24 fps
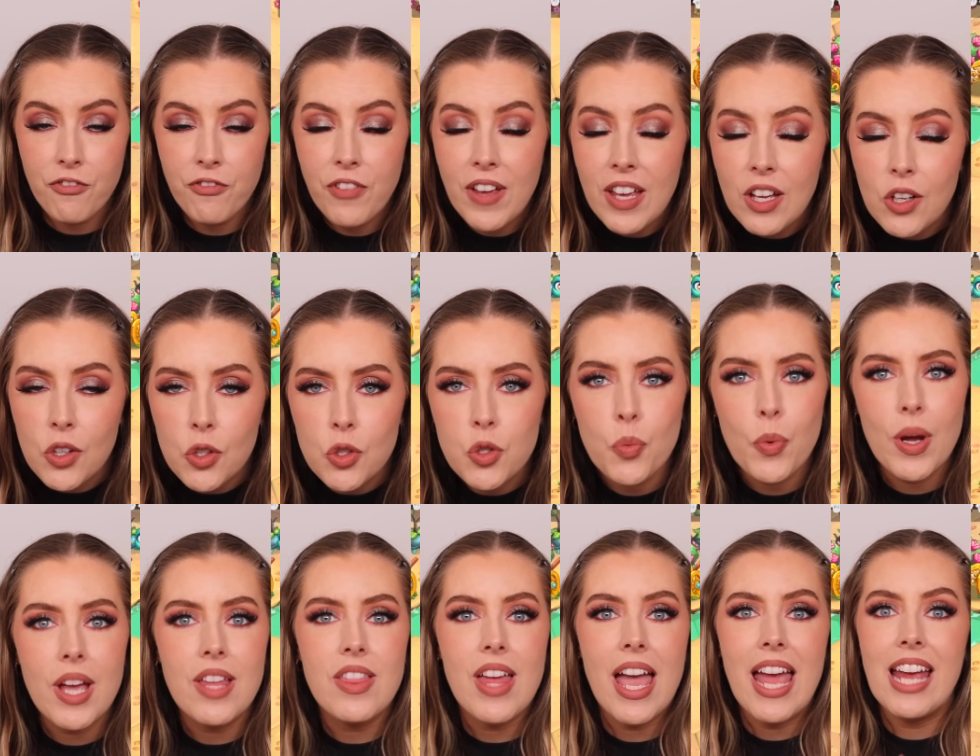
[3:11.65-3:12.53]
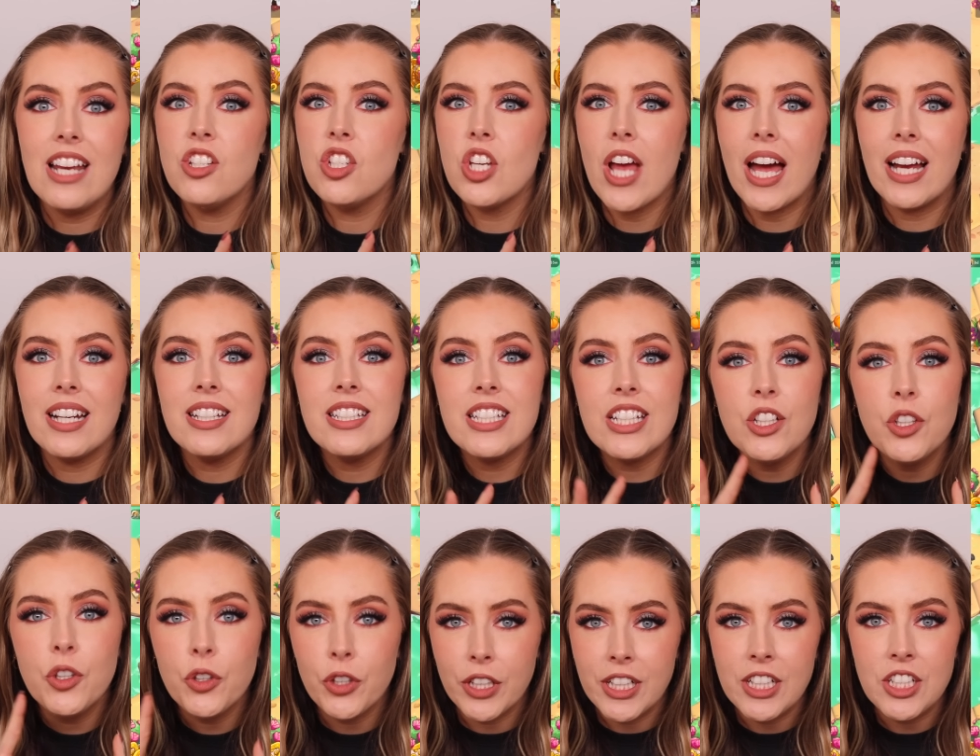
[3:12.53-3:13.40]
filled with enchanting
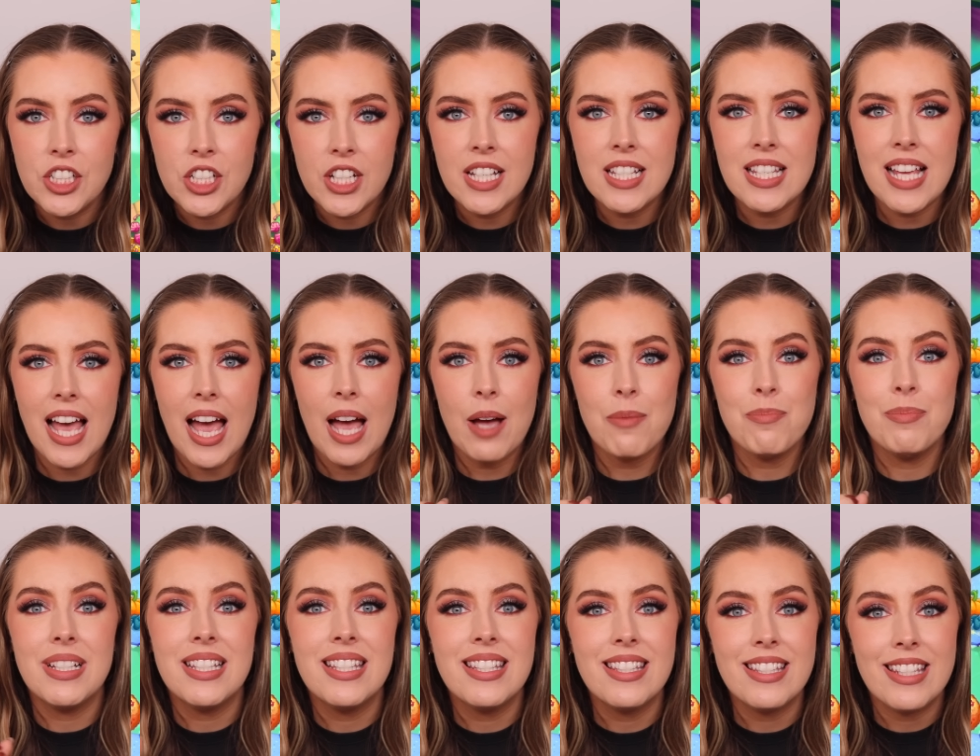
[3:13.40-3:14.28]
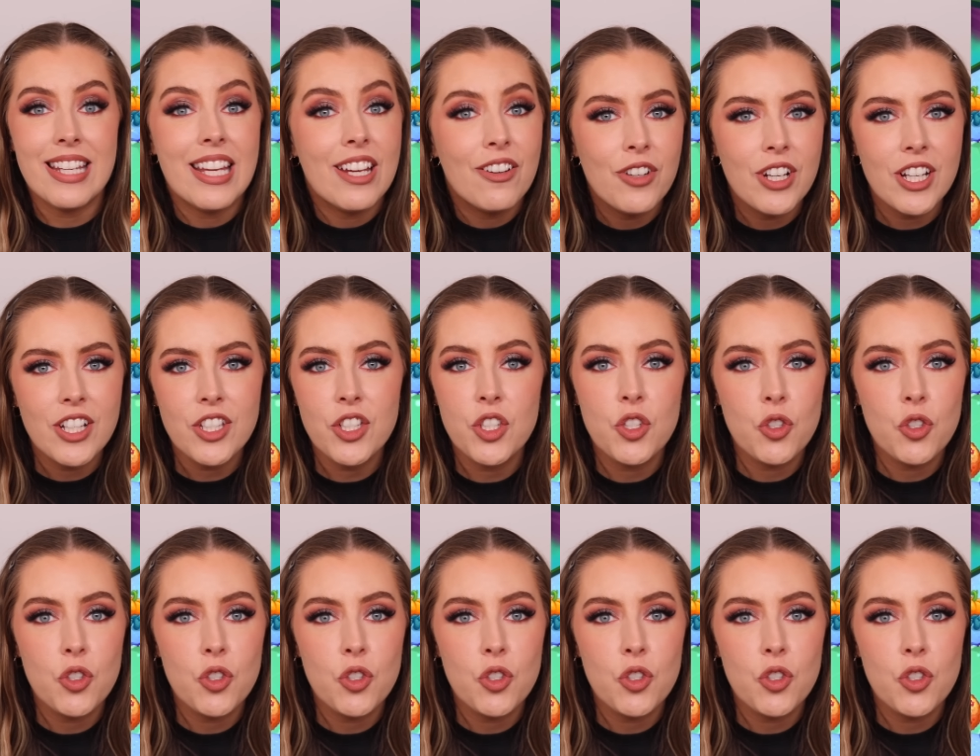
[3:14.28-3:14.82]
creatures and mysterious mysterious